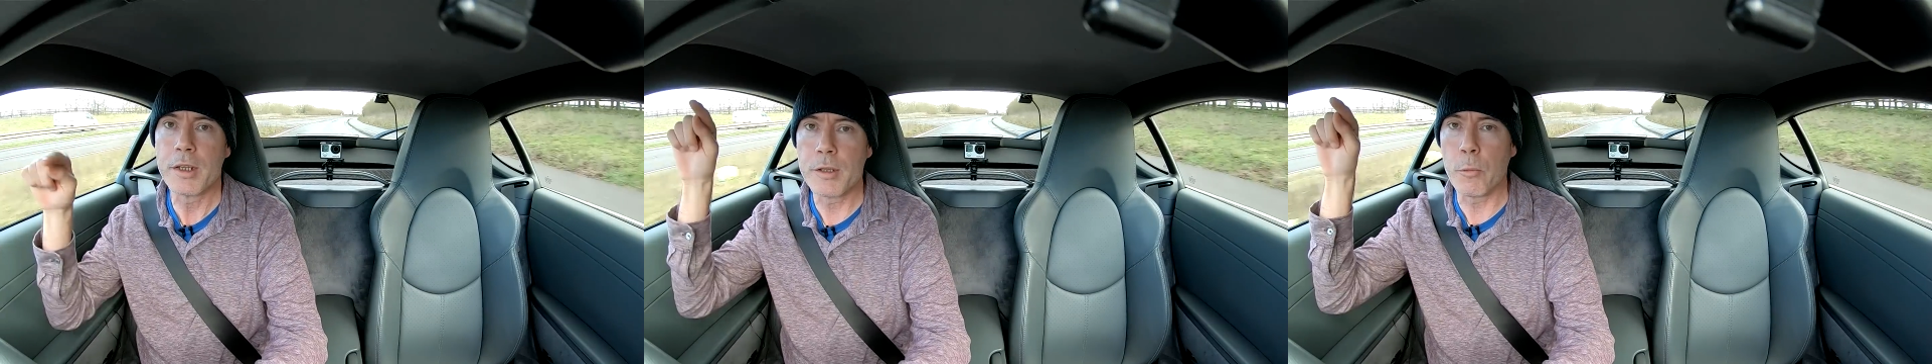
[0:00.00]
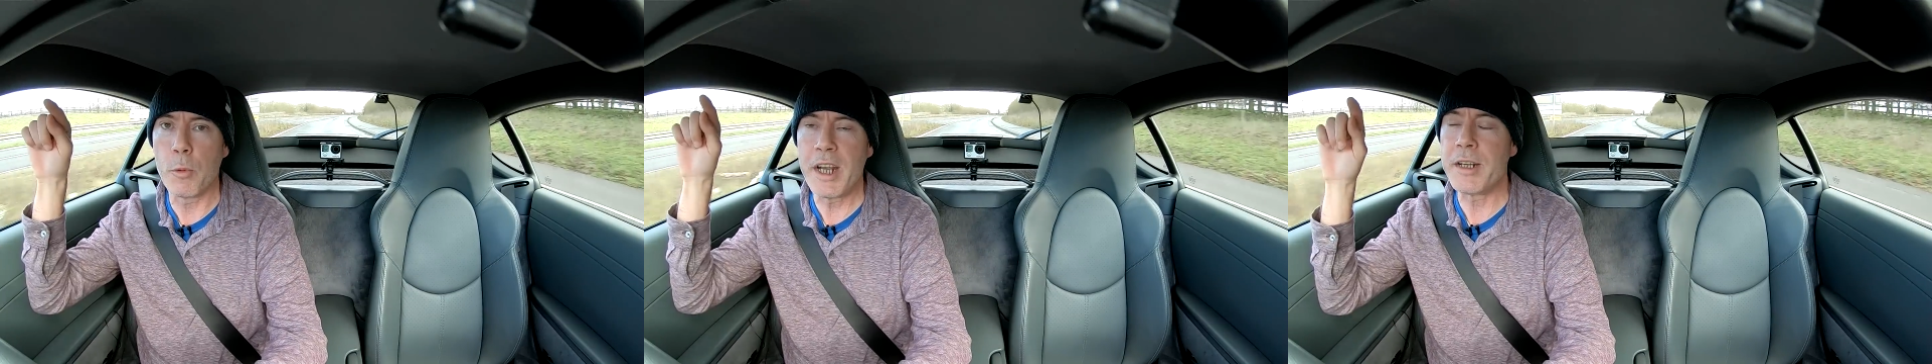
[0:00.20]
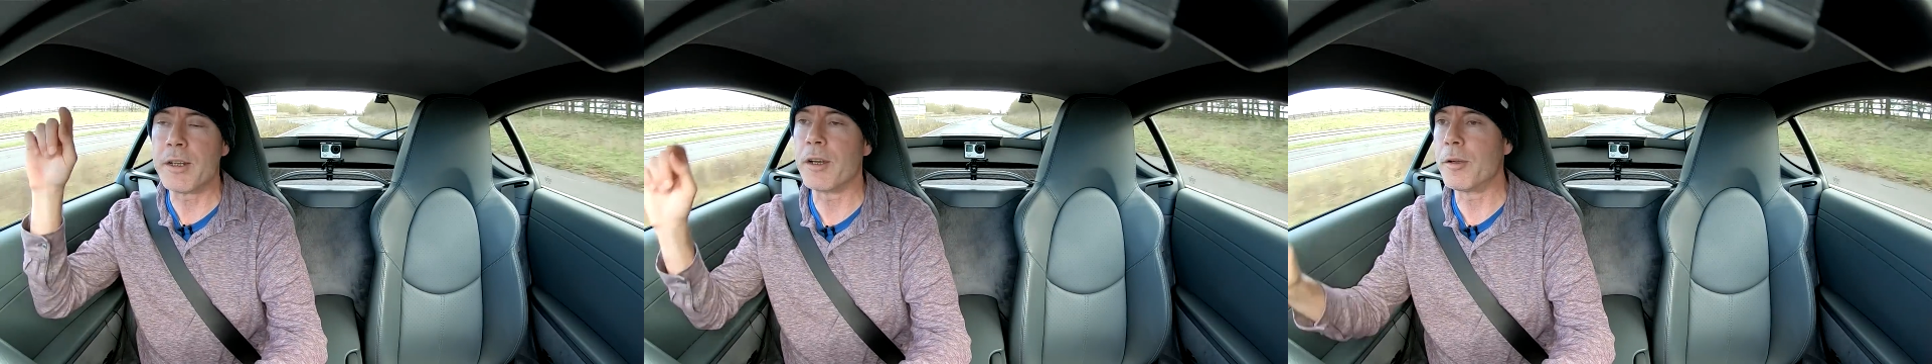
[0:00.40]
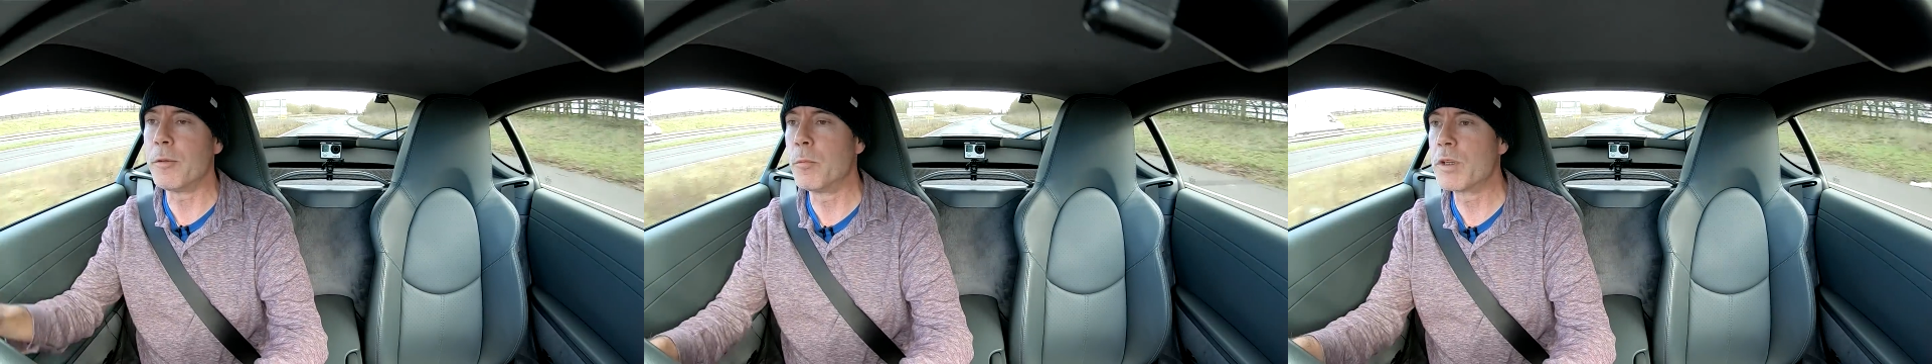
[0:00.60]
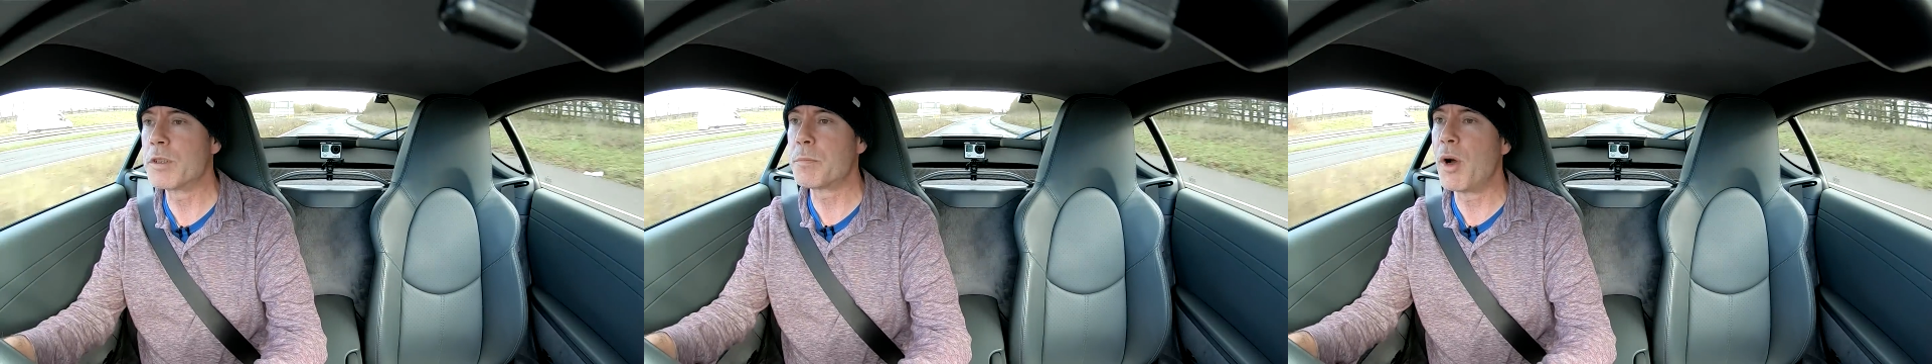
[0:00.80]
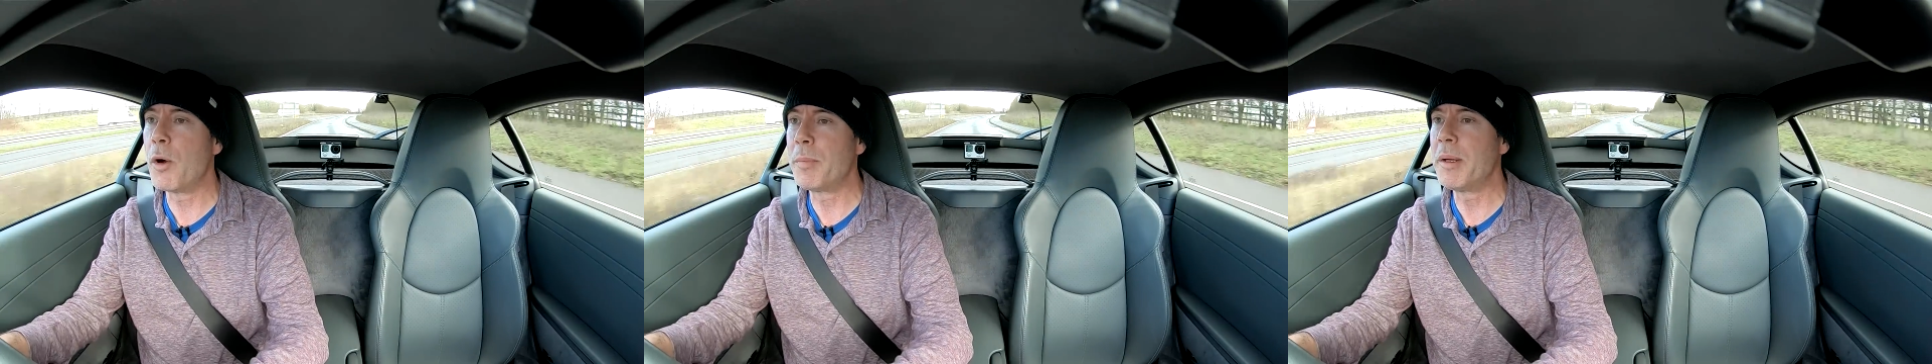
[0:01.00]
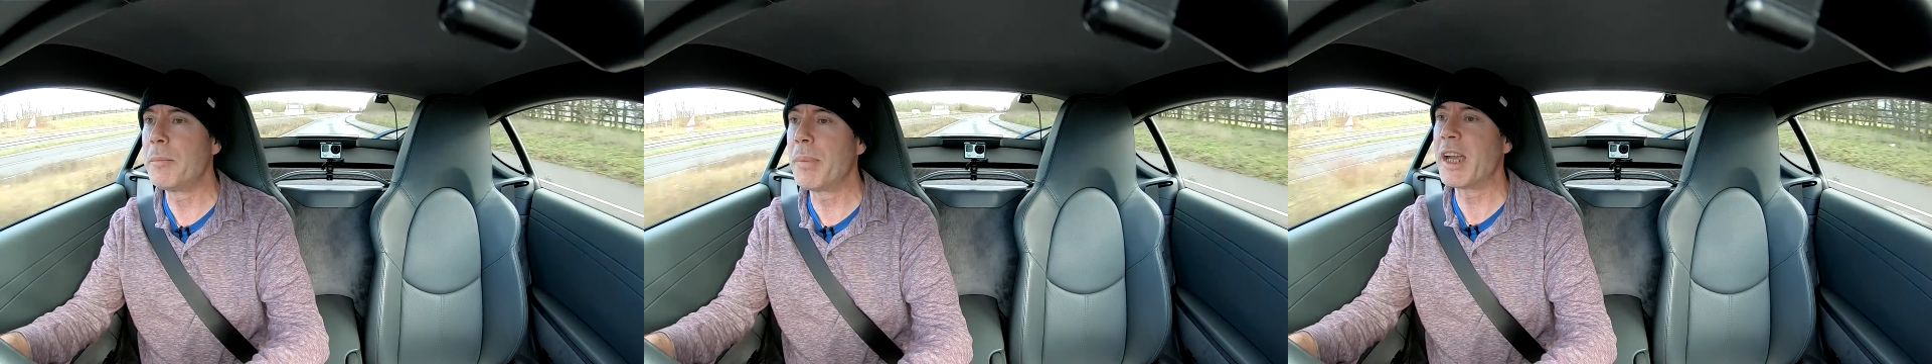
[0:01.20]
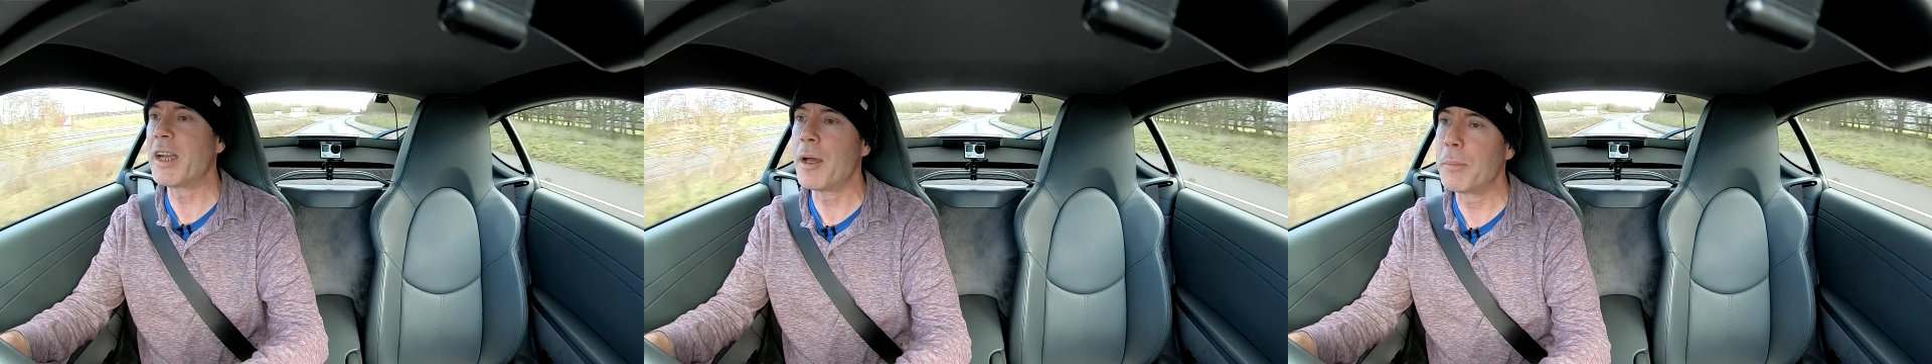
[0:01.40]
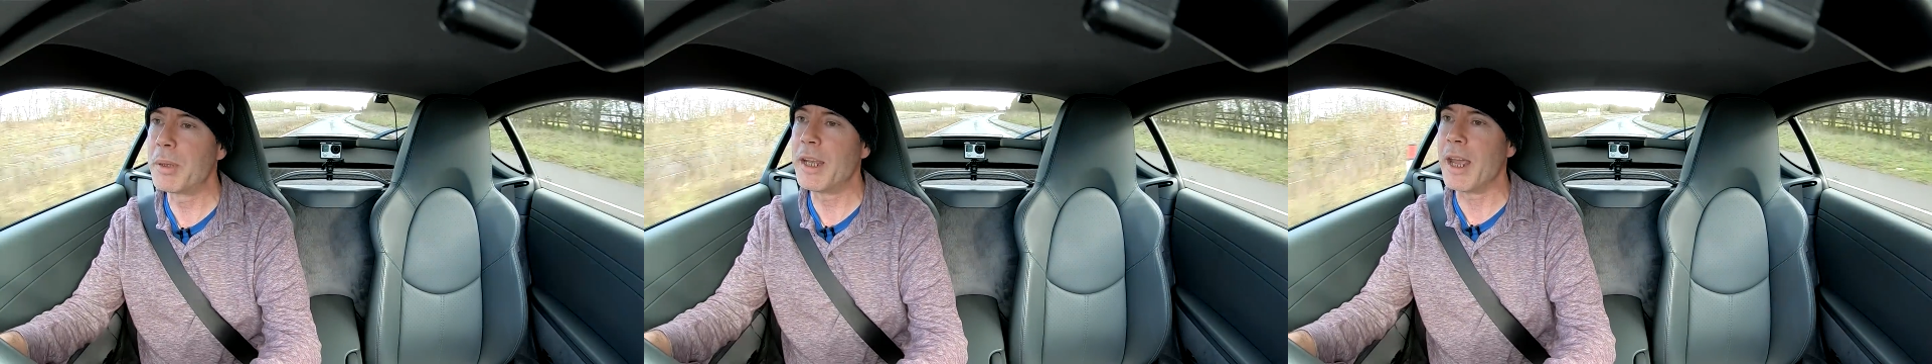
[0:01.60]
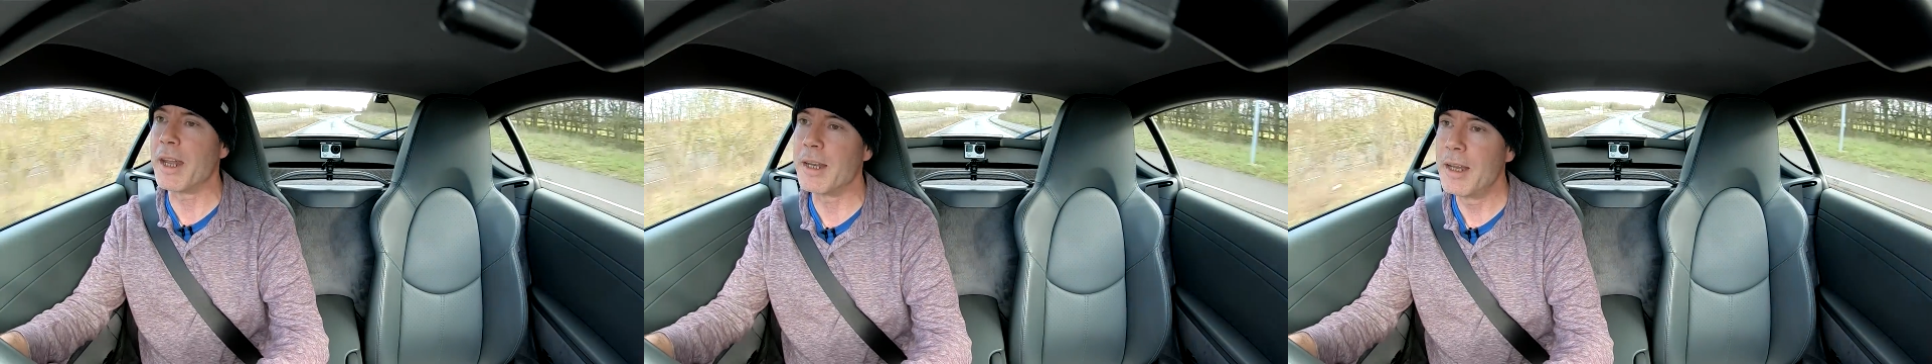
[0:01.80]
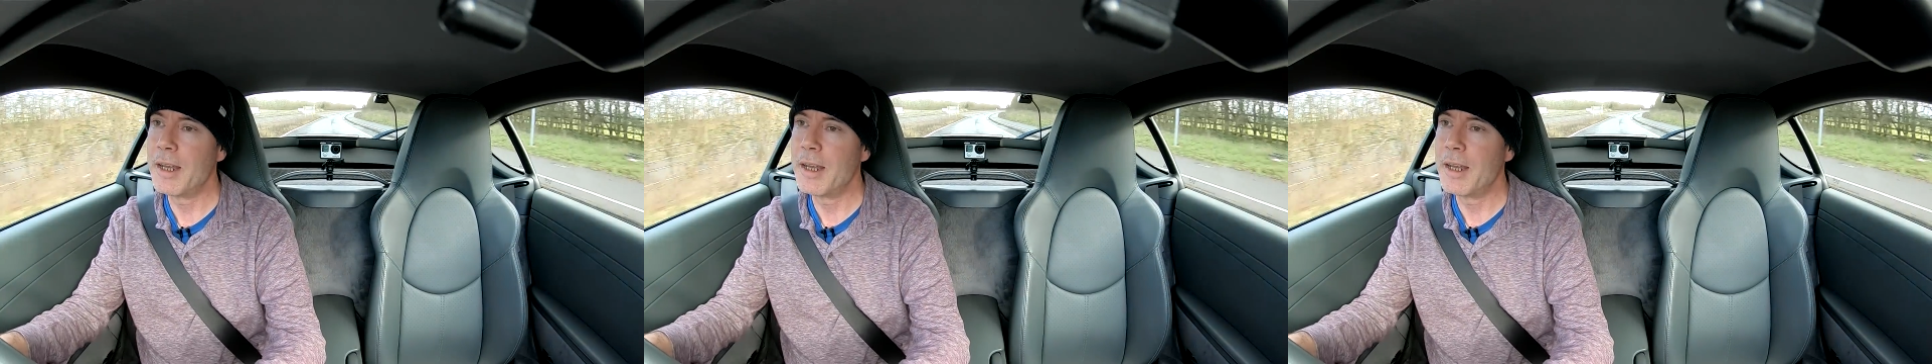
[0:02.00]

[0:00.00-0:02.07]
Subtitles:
the window was popping back up again.